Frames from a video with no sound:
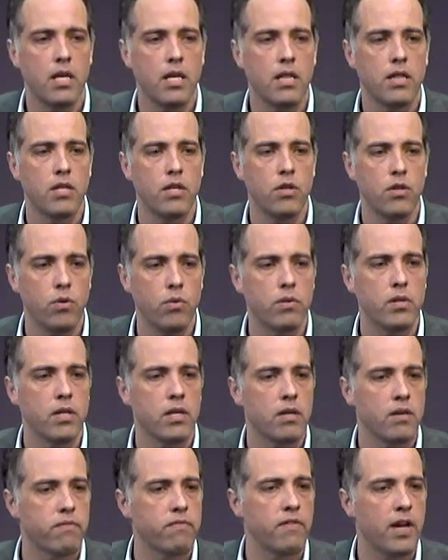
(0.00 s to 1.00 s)
the
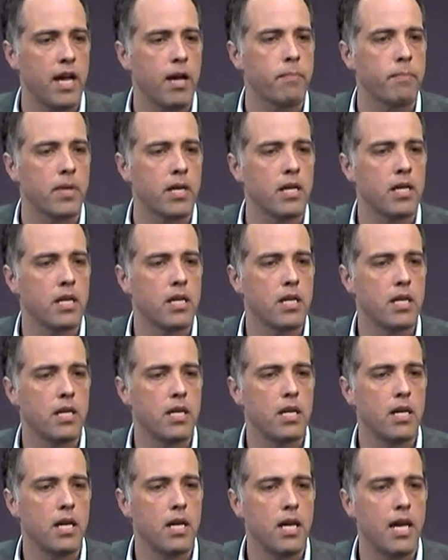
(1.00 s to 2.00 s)
nuclear family.
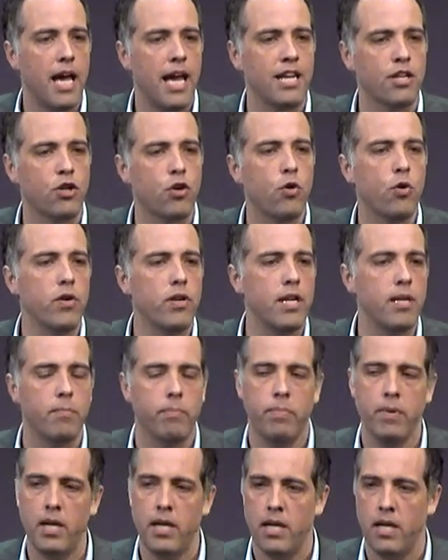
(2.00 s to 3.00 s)
And could it
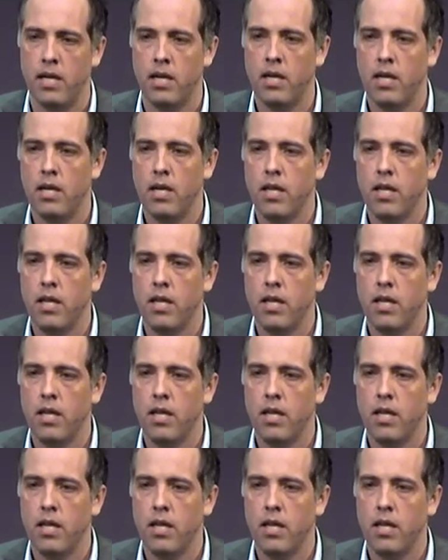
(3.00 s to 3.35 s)
be